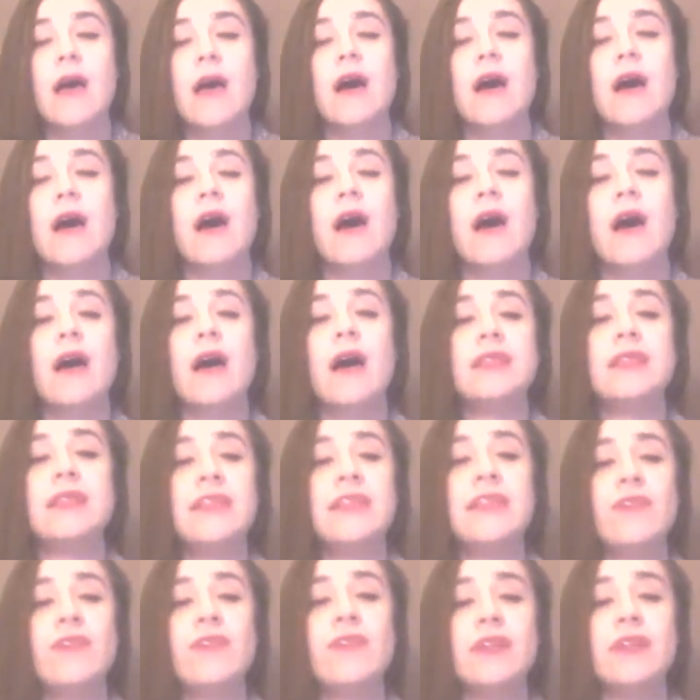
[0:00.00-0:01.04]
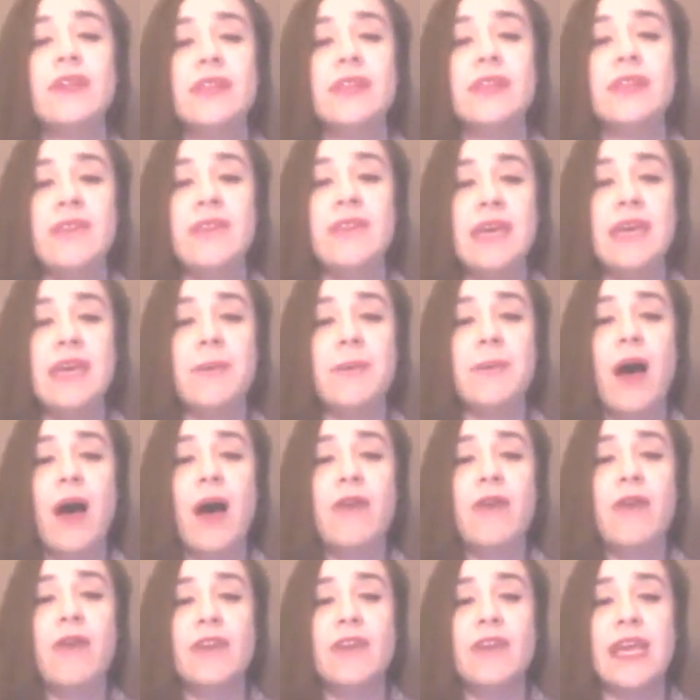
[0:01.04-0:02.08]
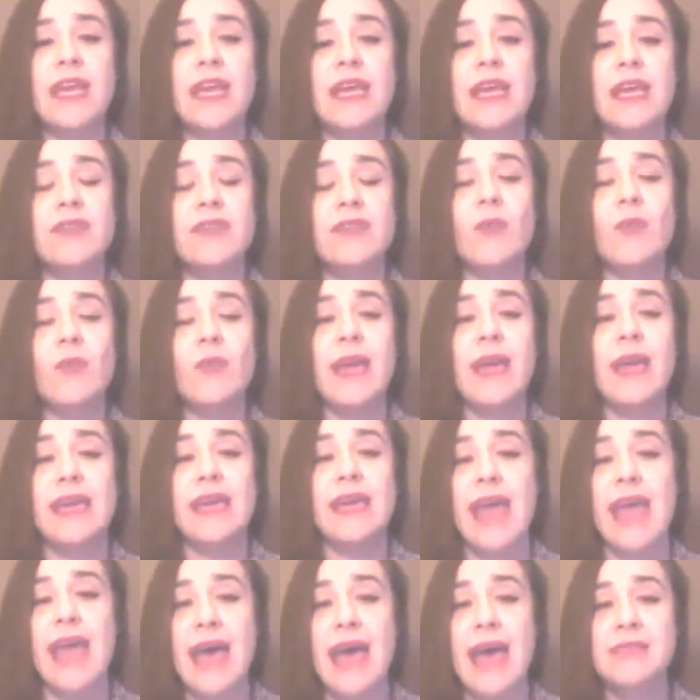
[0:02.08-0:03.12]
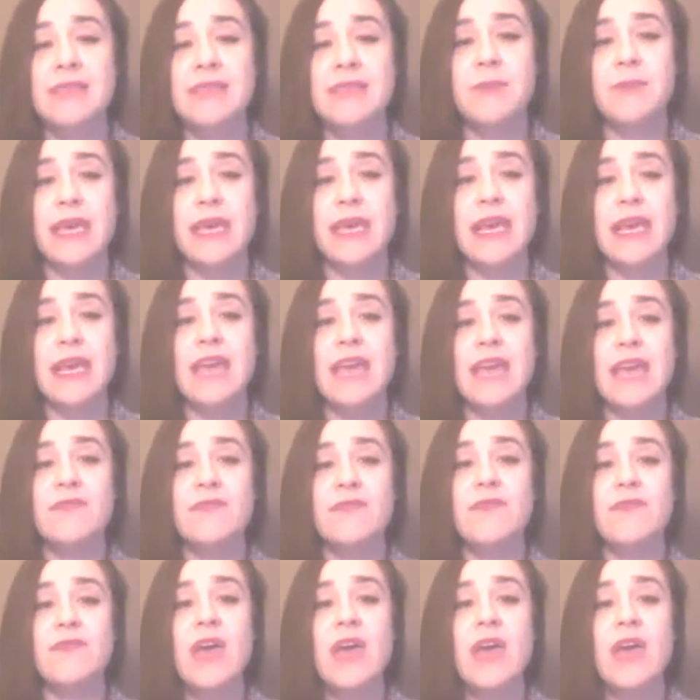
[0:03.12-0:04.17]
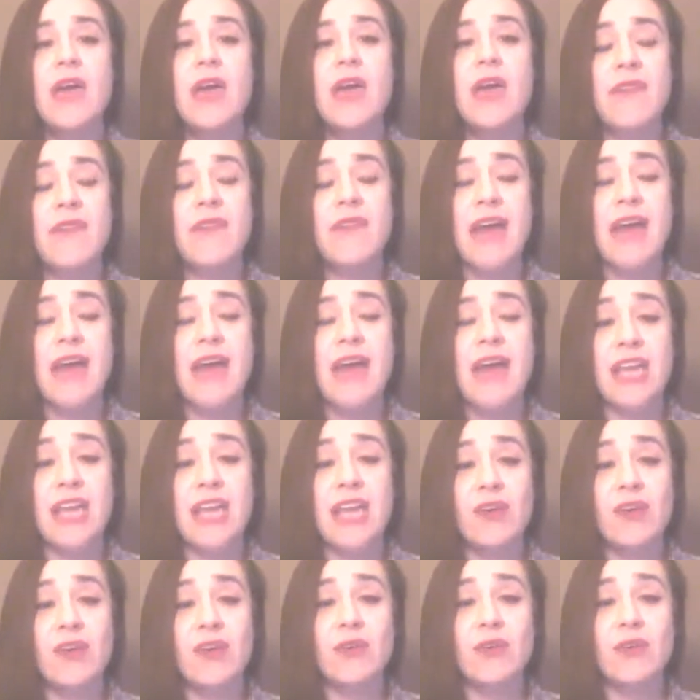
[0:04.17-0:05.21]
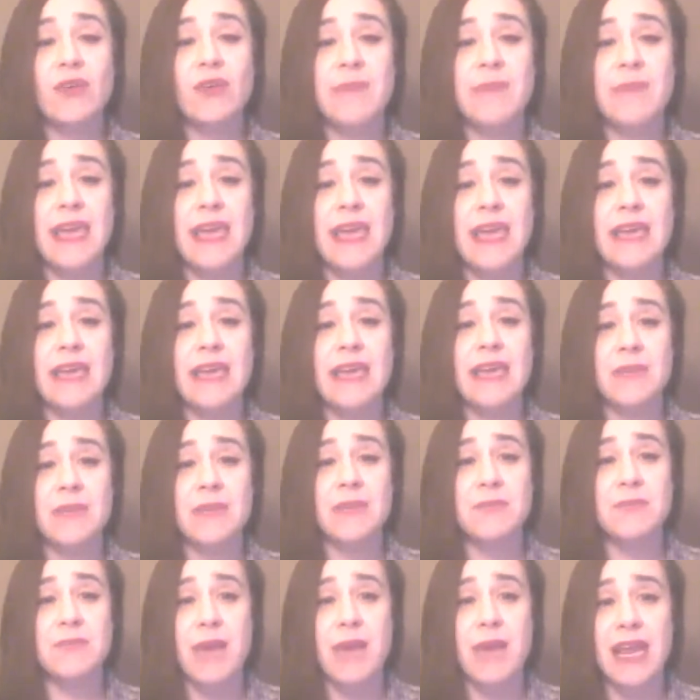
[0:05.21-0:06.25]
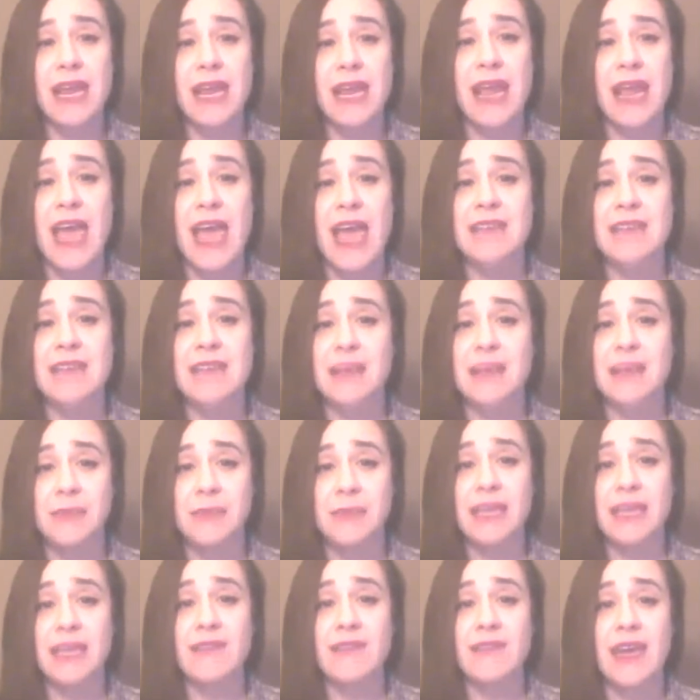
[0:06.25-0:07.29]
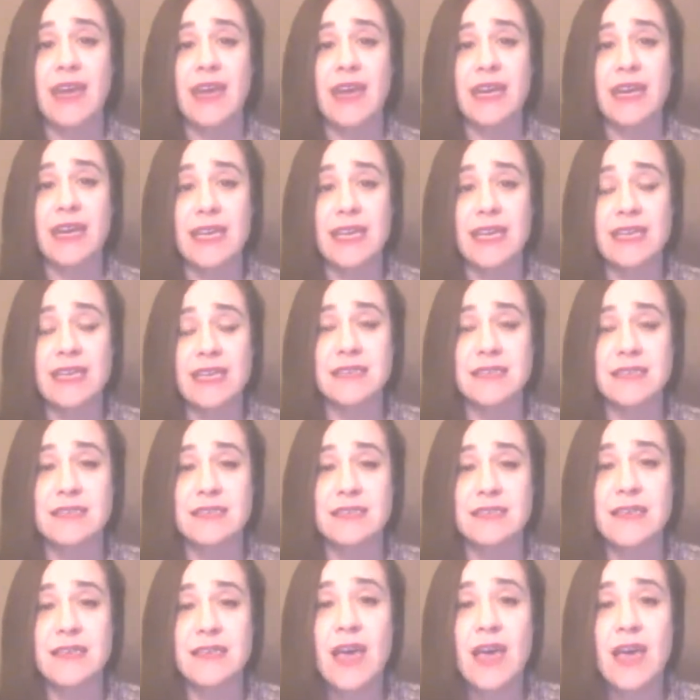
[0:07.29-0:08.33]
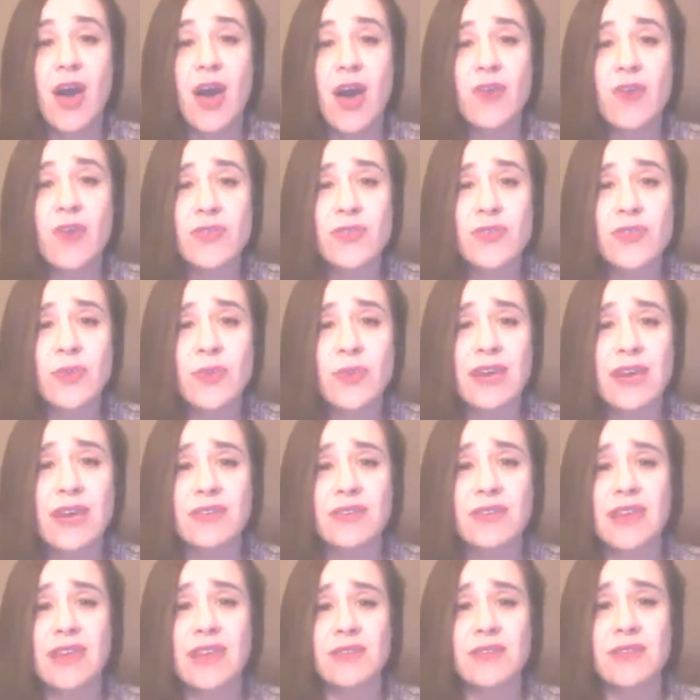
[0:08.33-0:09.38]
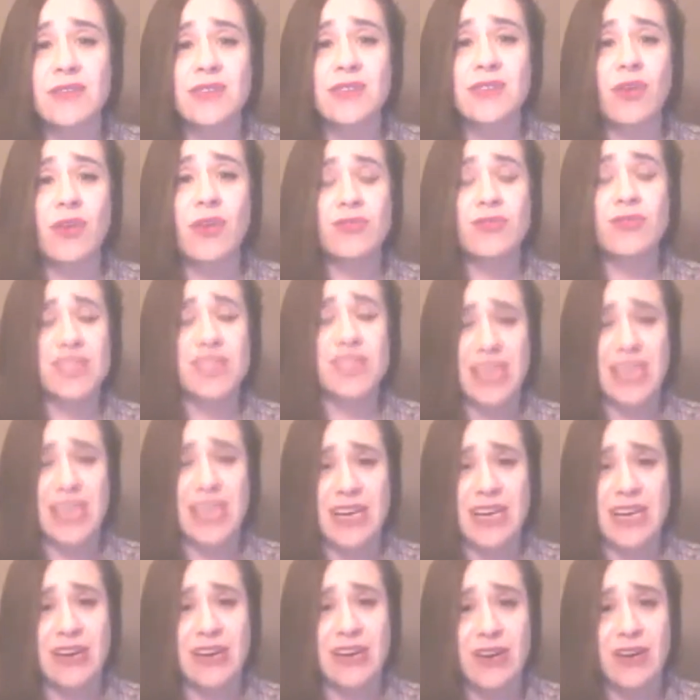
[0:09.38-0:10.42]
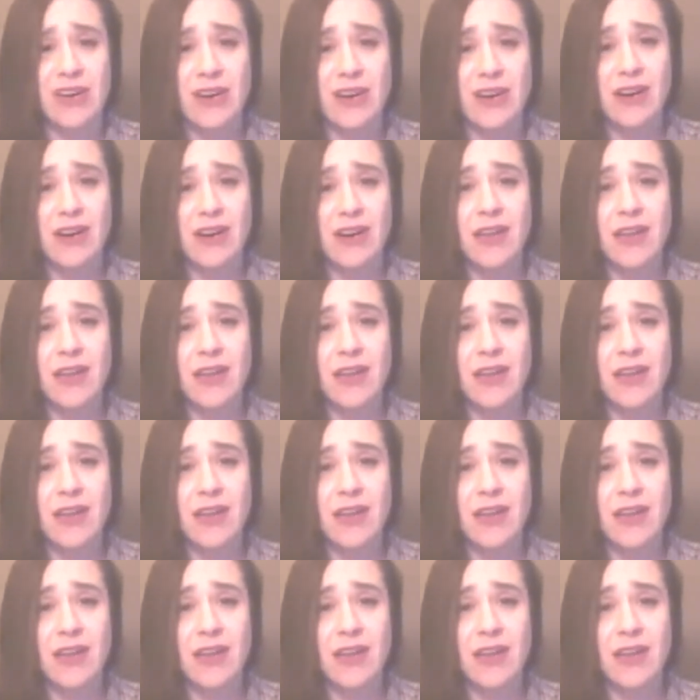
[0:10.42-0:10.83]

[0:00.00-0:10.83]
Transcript: living in poverty the way he has been. If that channel is making as much money as I believe that it is, over $300,000 a year,